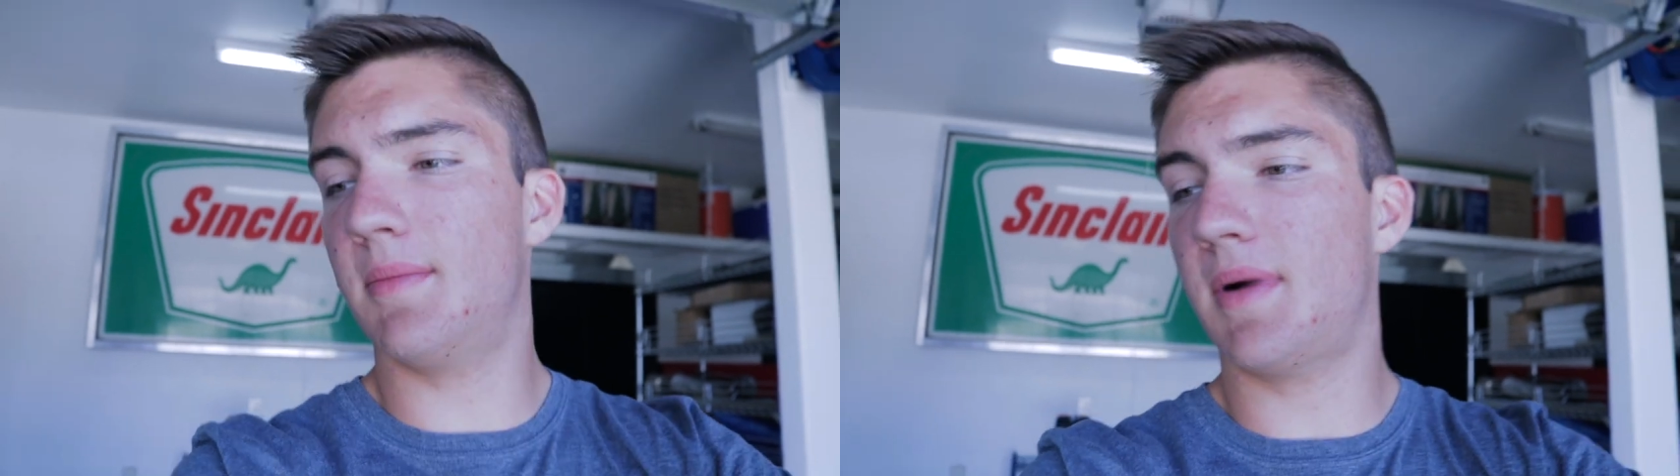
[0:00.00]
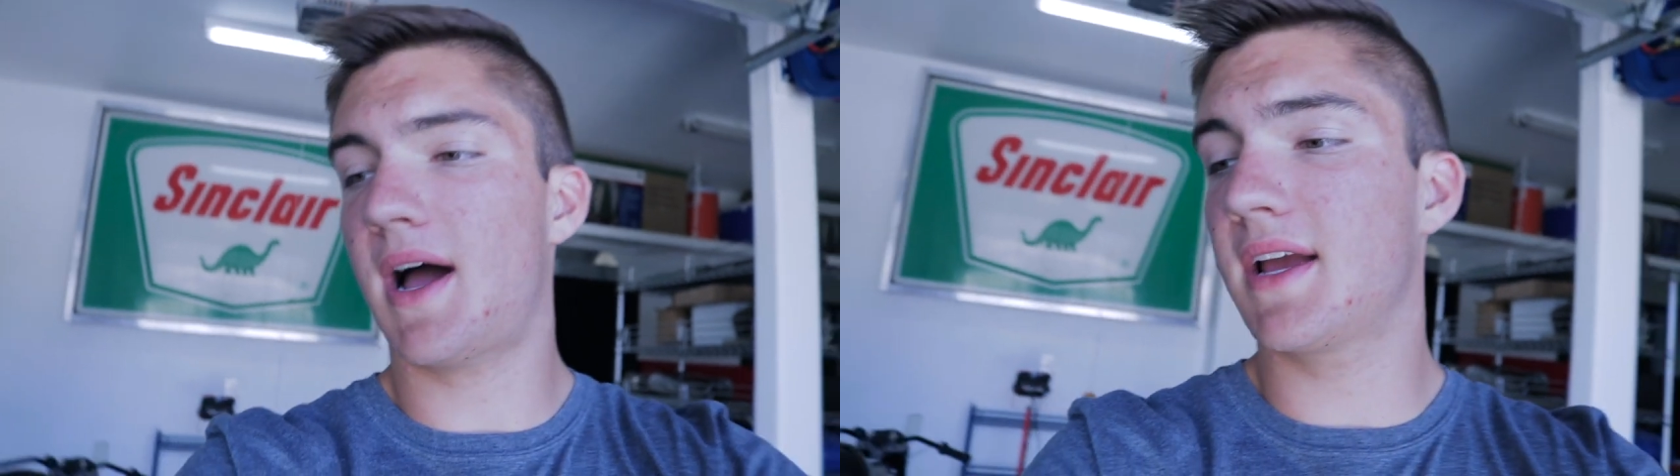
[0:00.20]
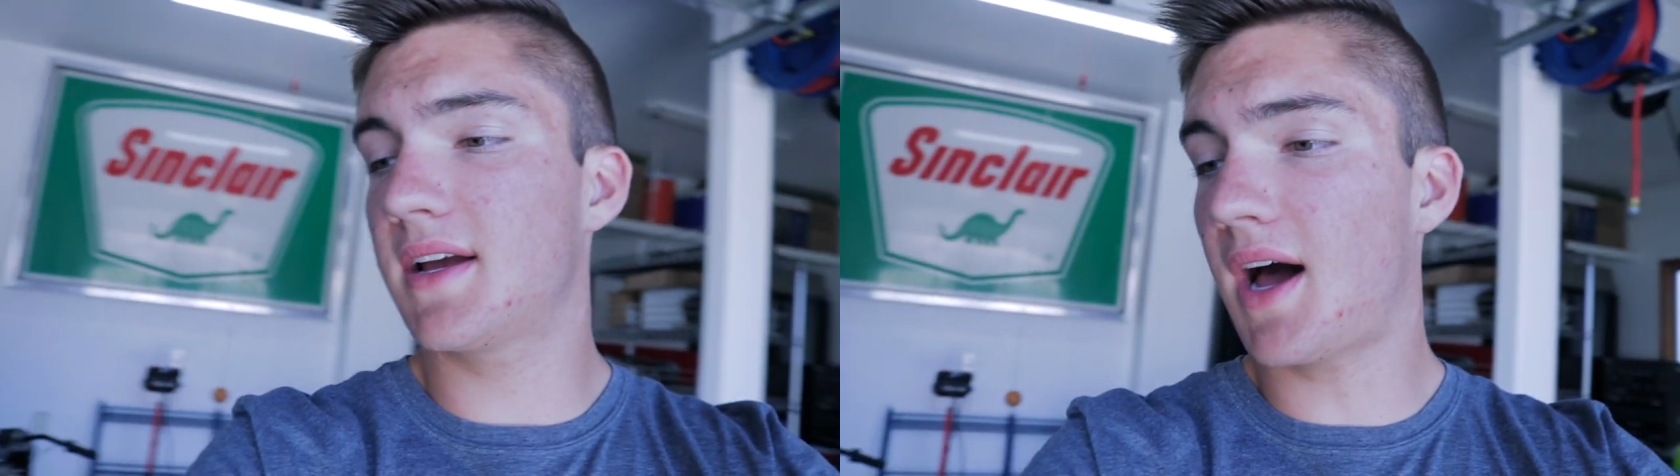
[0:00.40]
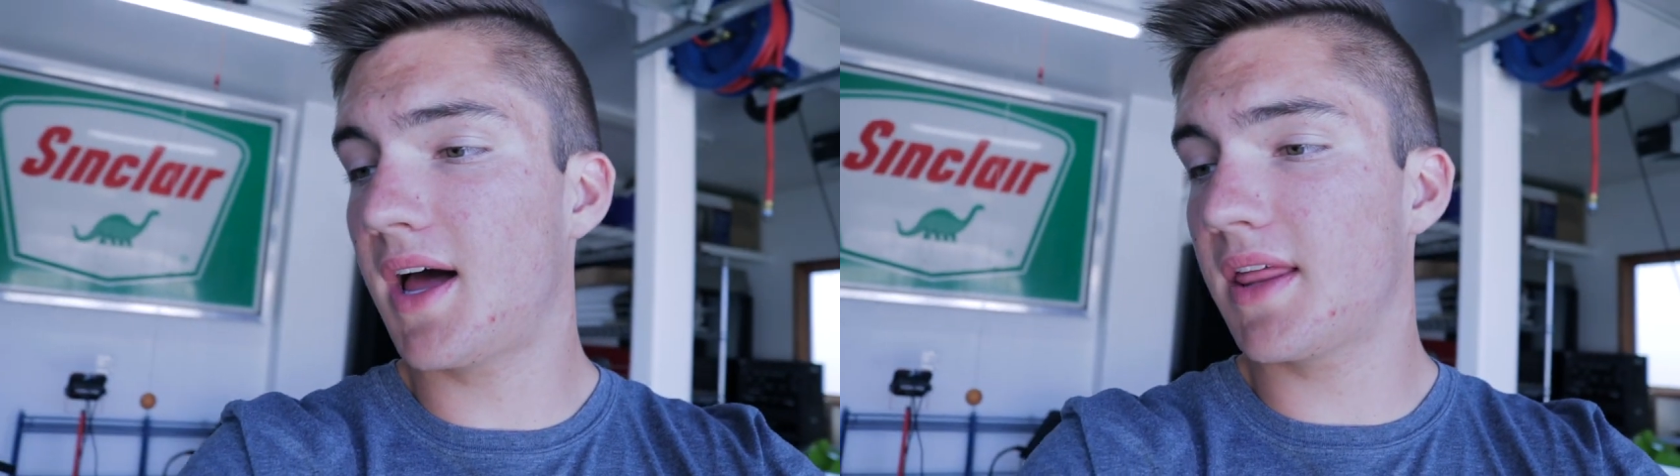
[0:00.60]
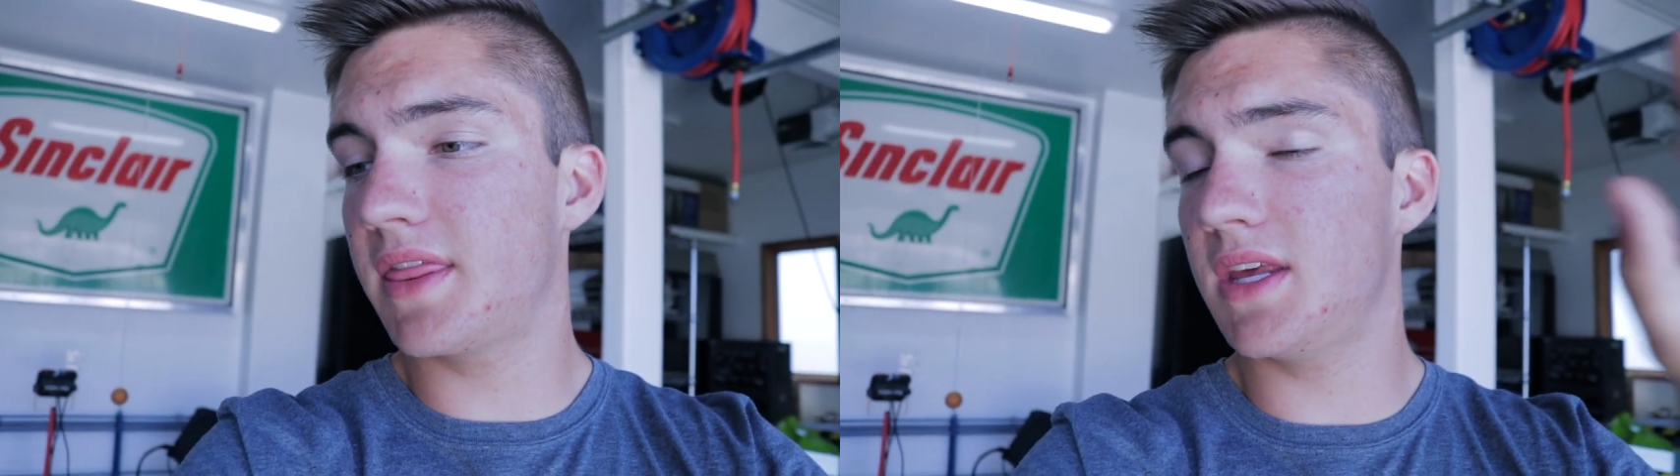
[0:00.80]
Um, I
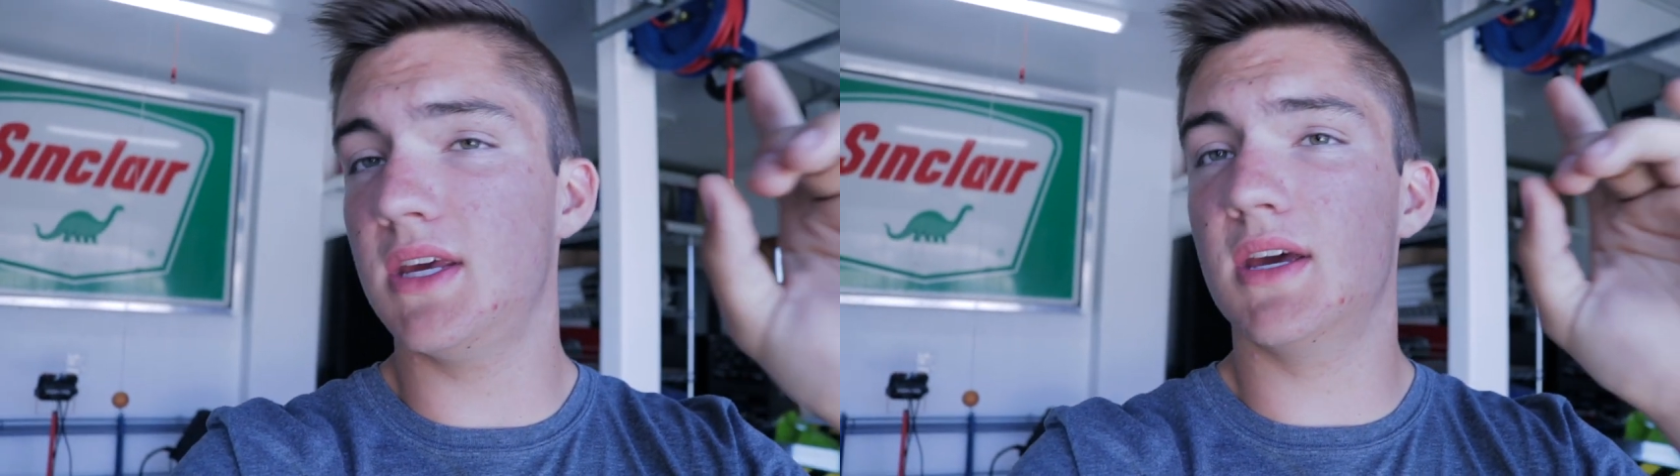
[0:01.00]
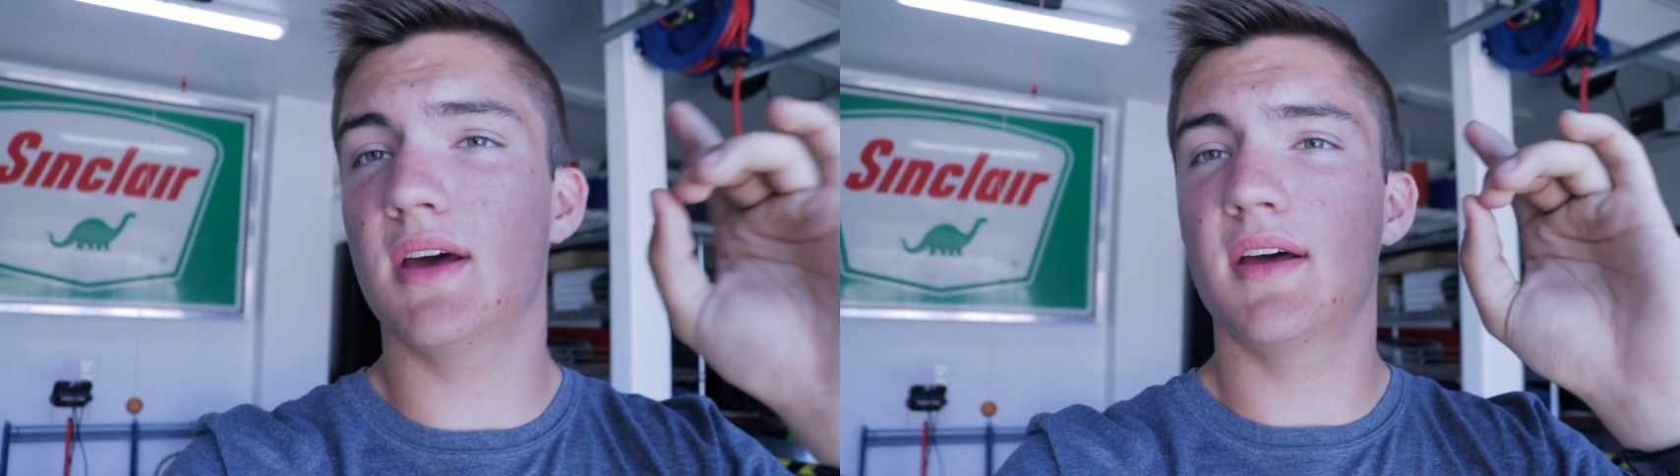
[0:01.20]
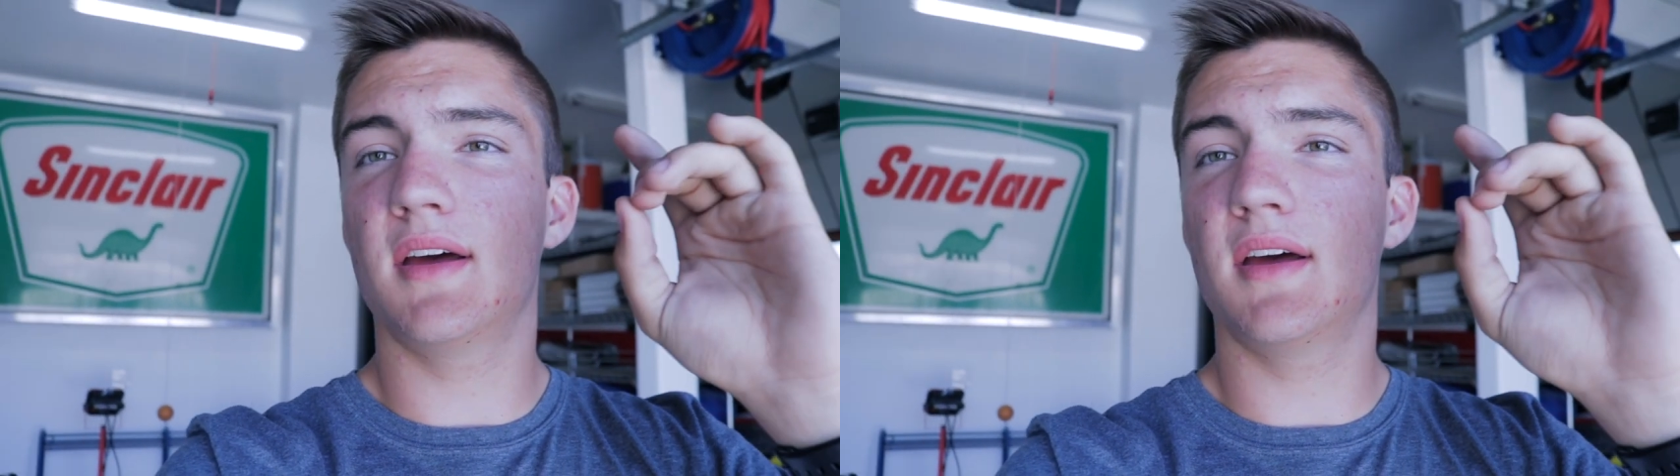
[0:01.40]
got the